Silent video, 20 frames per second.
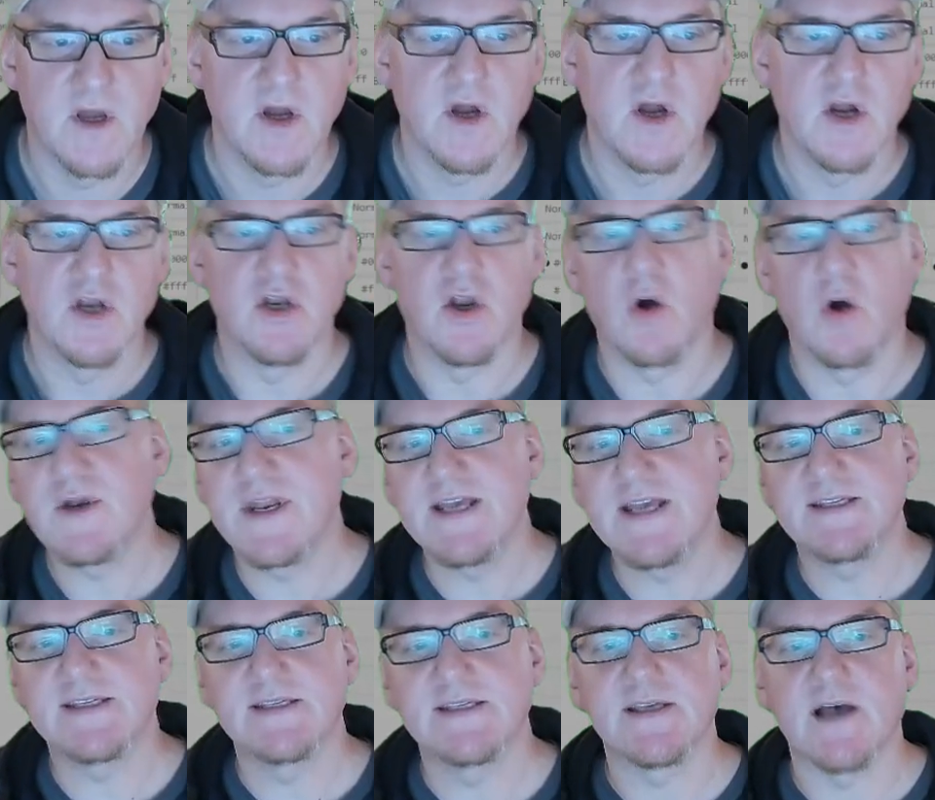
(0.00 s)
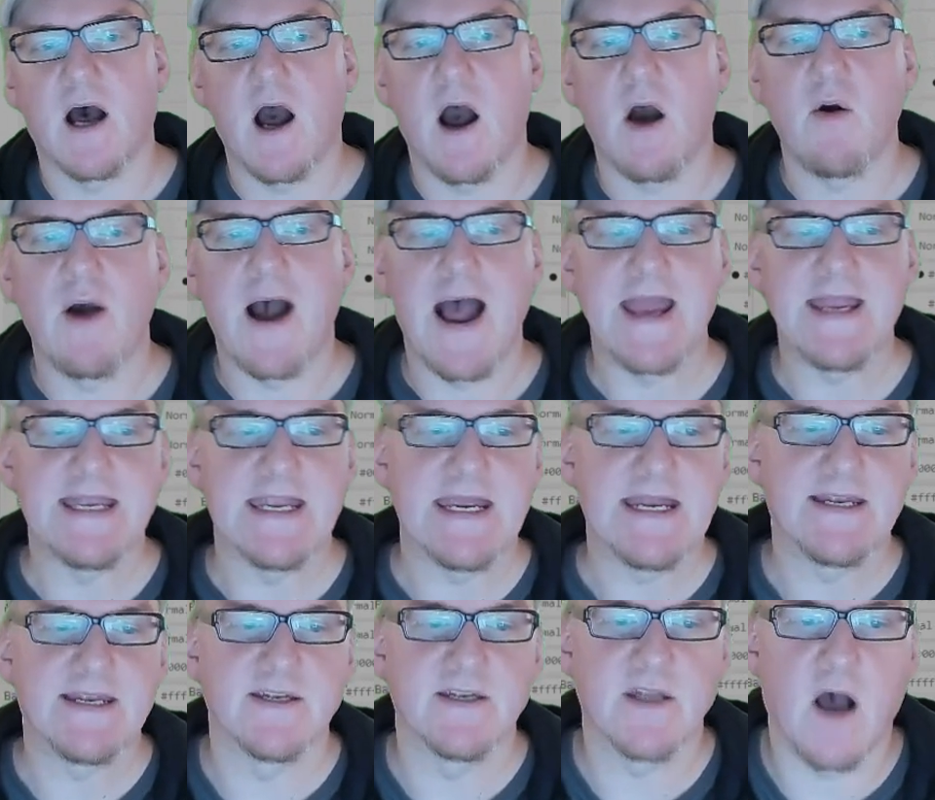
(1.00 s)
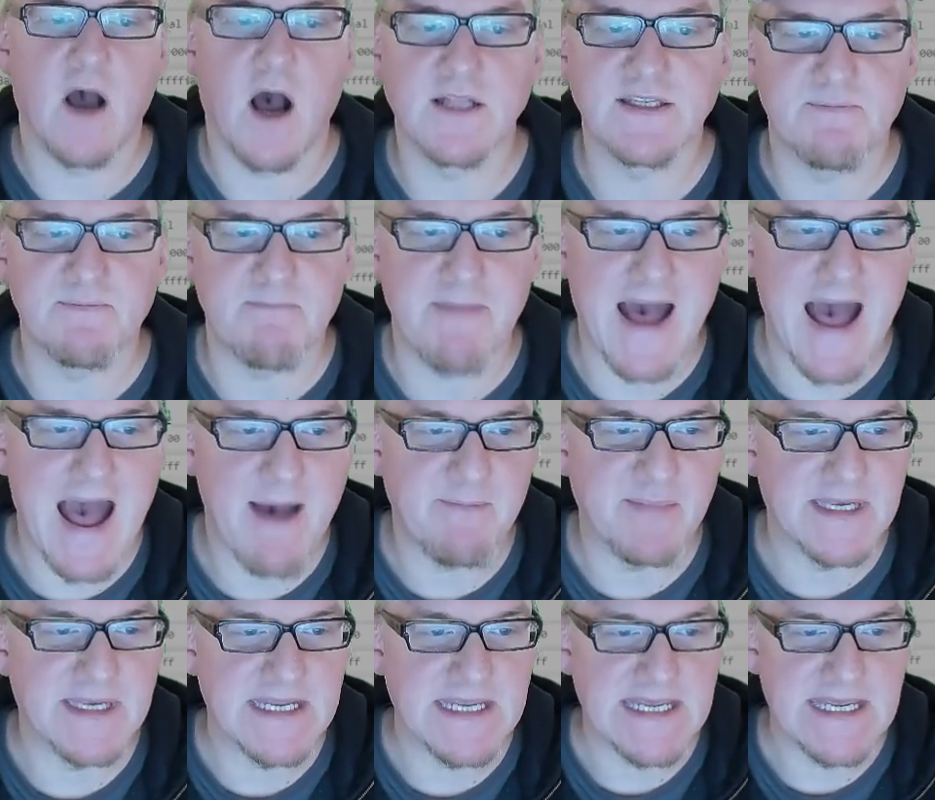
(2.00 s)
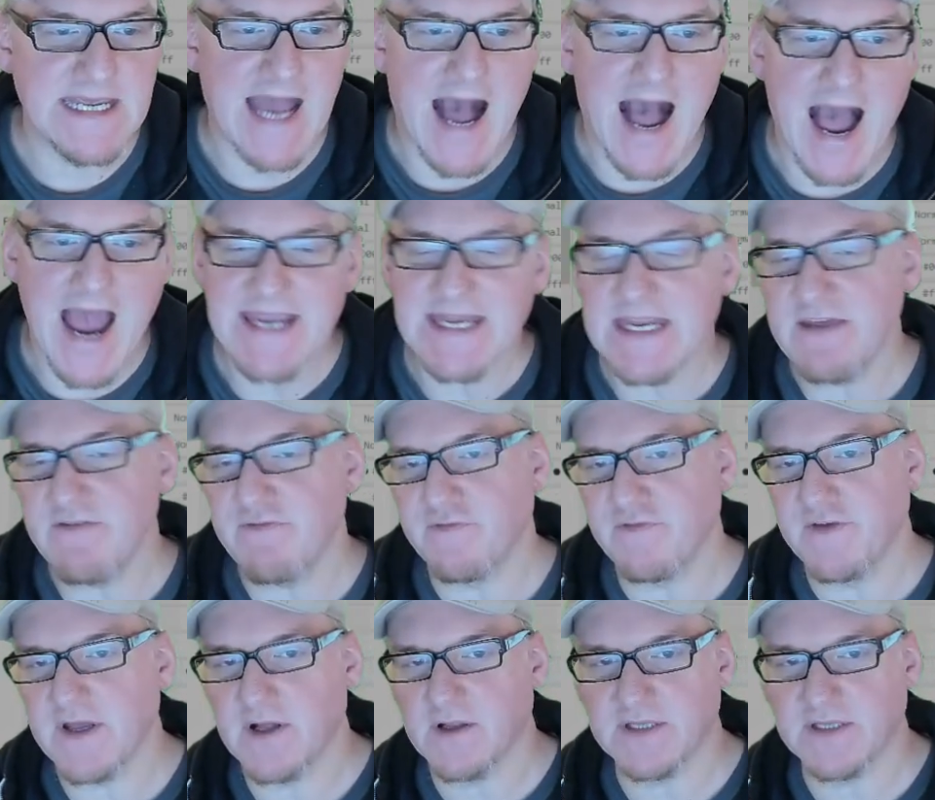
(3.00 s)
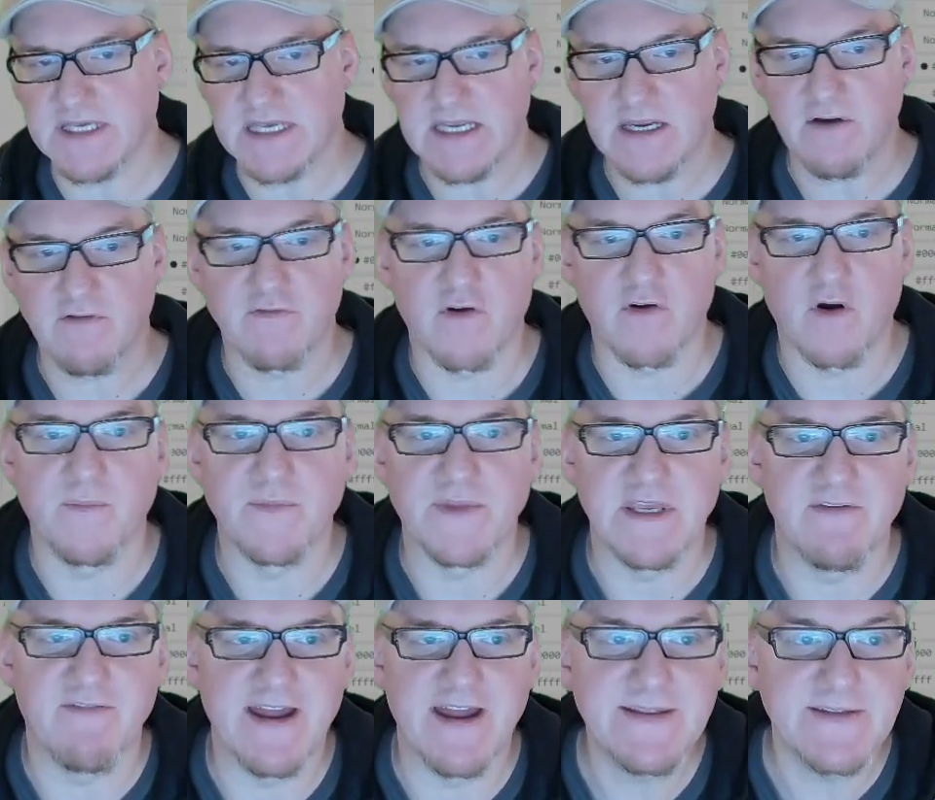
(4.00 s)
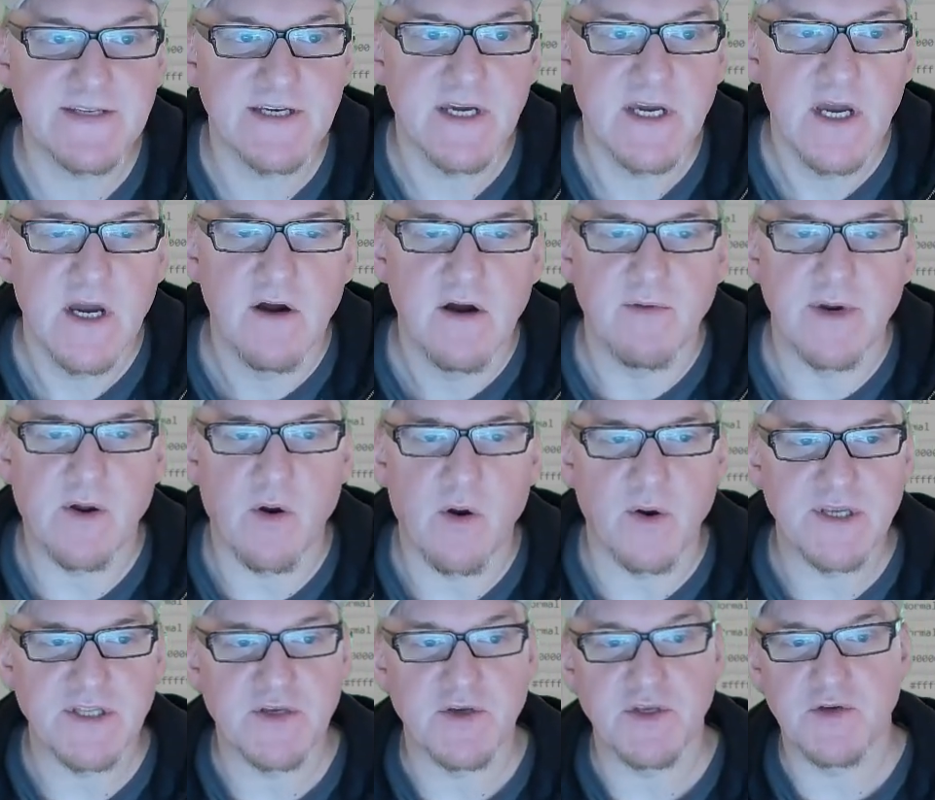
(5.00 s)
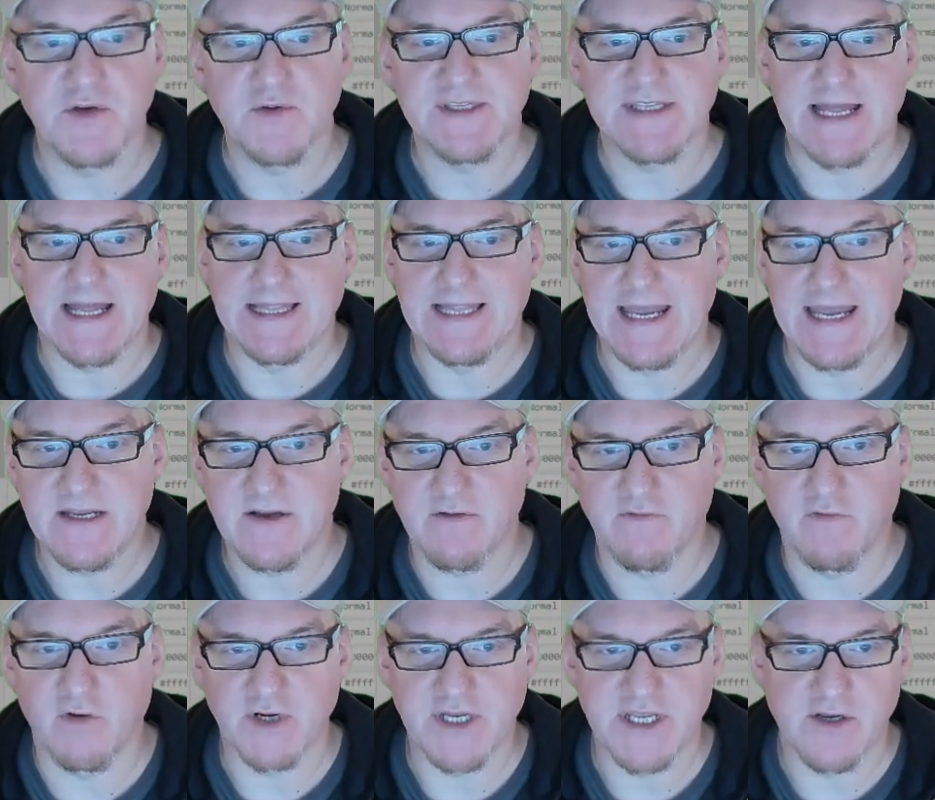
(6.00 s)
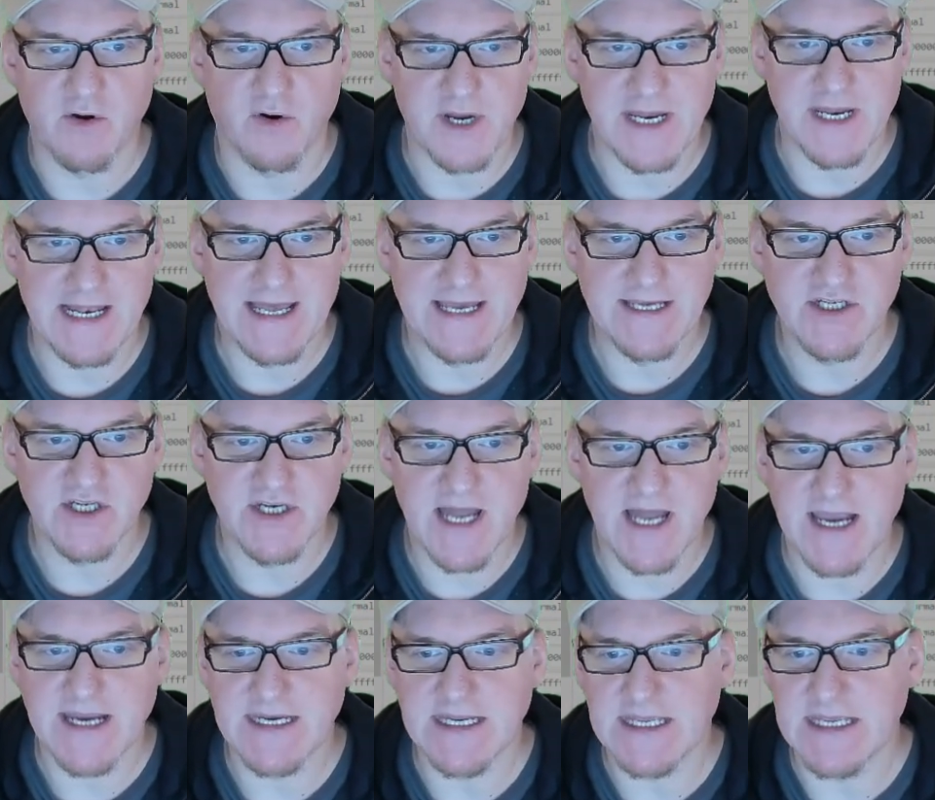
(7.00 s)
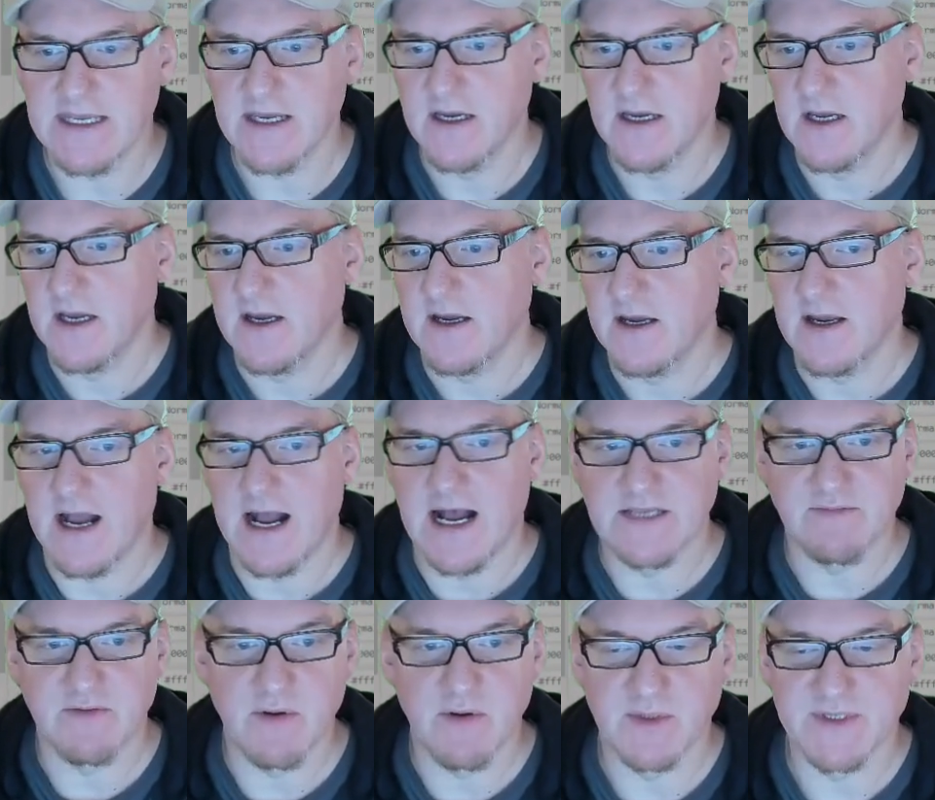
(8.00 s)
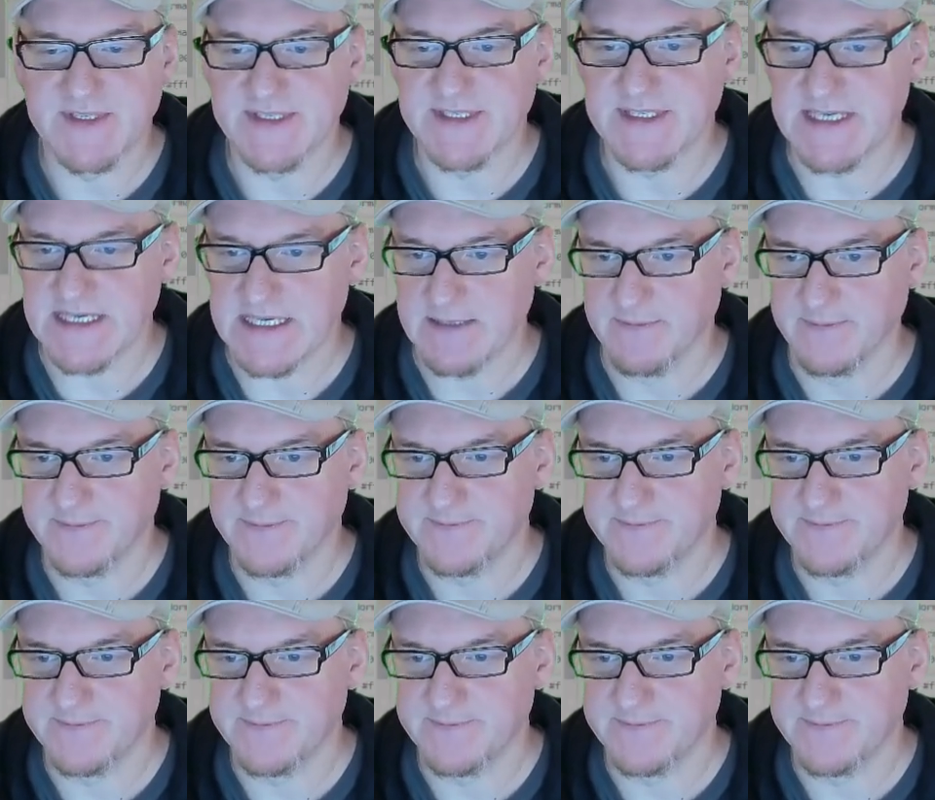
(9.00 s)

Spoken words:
Notice how I did not map the ID field here from the event. We're going to use that later for the correlation ID, as we will see.